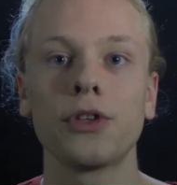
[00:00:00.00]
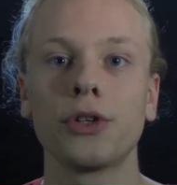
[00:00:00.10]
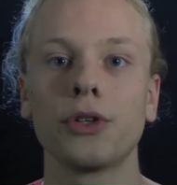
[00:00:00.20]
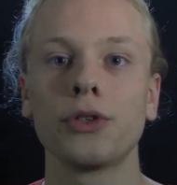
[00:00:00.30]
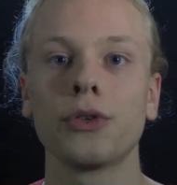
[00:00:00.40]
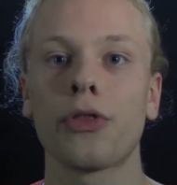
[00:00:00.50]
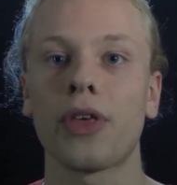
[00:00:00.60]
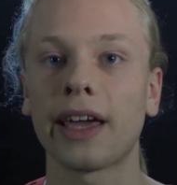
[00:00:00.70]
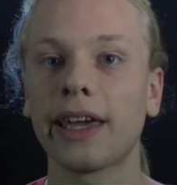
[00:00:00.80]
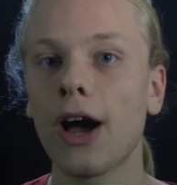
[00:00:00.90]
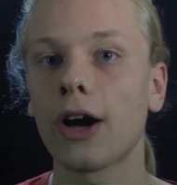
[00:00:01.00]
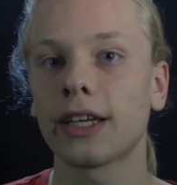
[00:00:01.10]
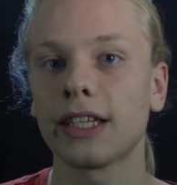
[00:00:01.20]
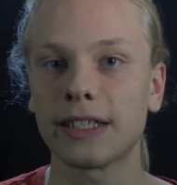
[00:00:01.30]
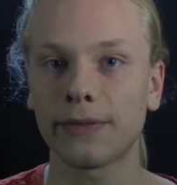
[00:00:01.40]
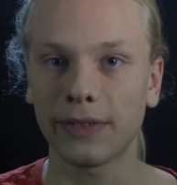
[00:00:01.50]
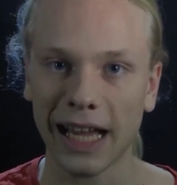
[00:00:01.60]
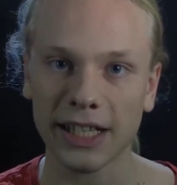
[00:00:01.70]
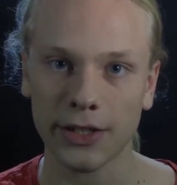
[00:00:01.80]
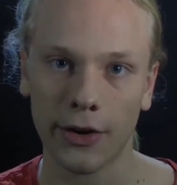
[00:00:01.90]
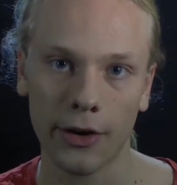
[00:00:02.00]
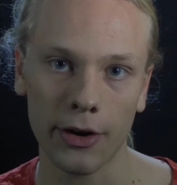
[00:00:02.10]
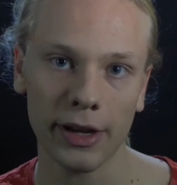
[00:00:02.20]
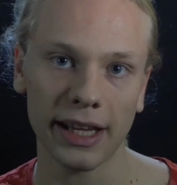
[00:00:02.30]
you think Anke's flashcard